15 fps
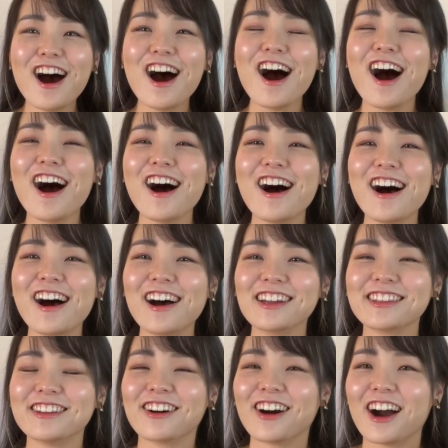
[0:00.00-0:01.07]

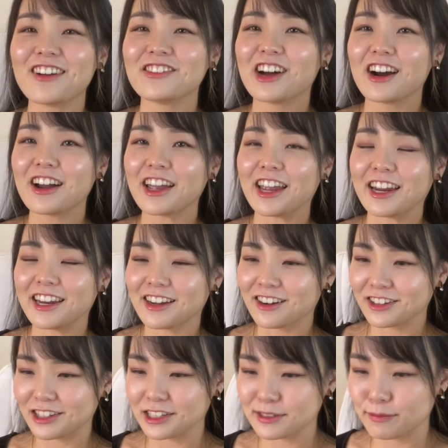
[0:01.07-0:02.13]
No, I'm not hating
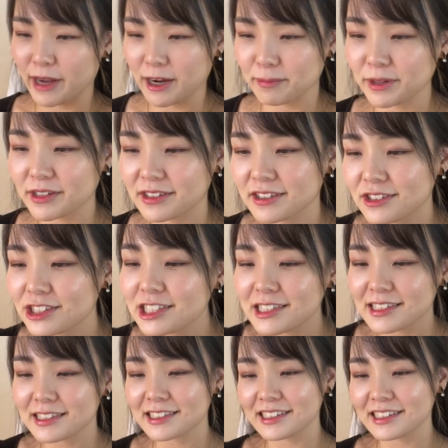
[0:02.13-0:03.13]
on these MacBooks. It's just,